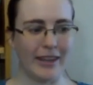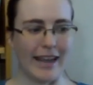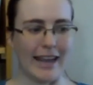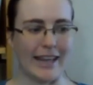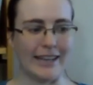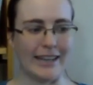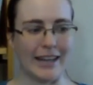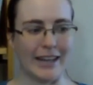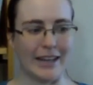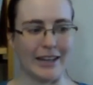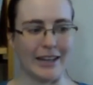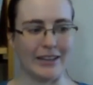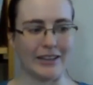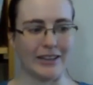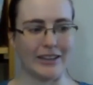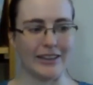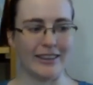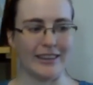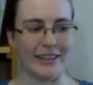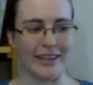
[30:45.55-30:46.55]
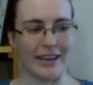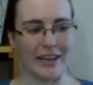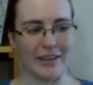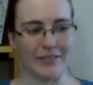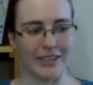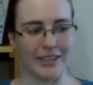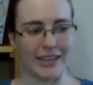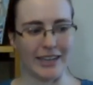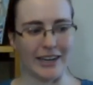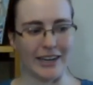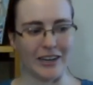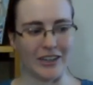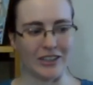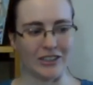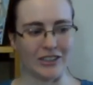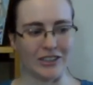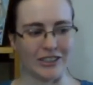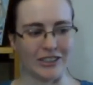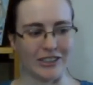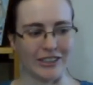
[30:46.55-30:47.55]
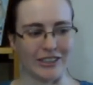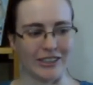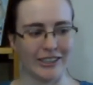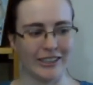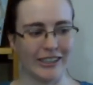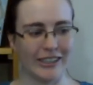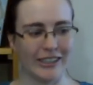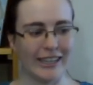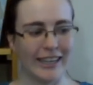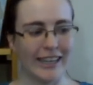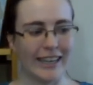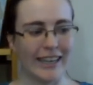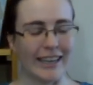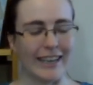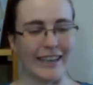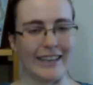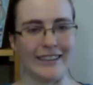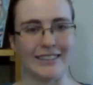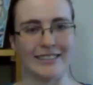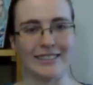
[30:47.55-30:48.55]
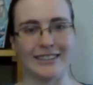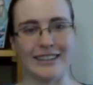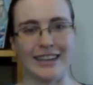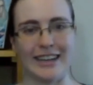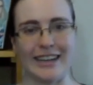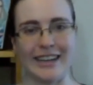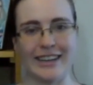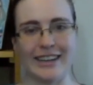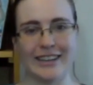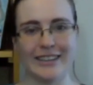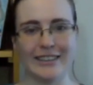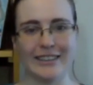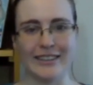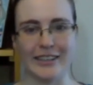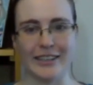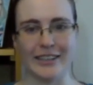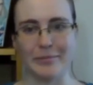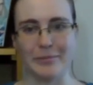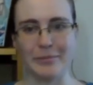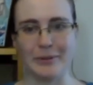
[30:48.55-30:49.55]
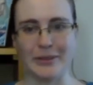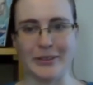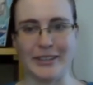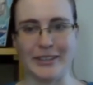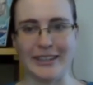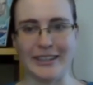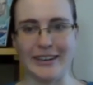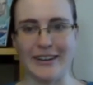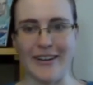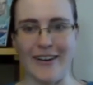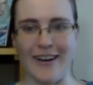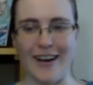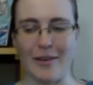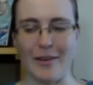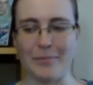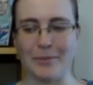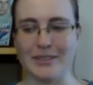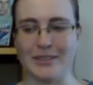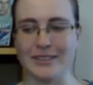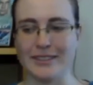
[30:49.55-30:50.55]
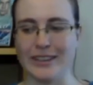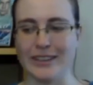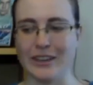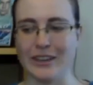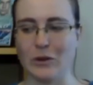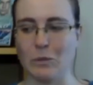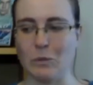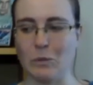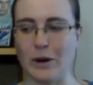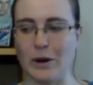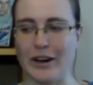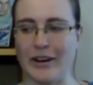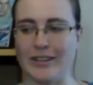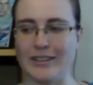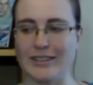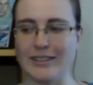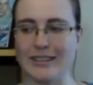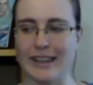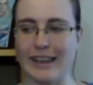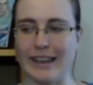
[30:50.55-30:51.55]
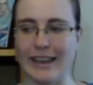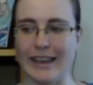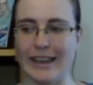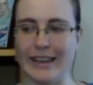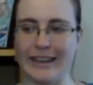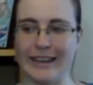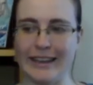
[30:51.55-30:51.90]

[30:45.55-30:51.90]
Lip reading: And then the other character is like the complete opposite, where it's like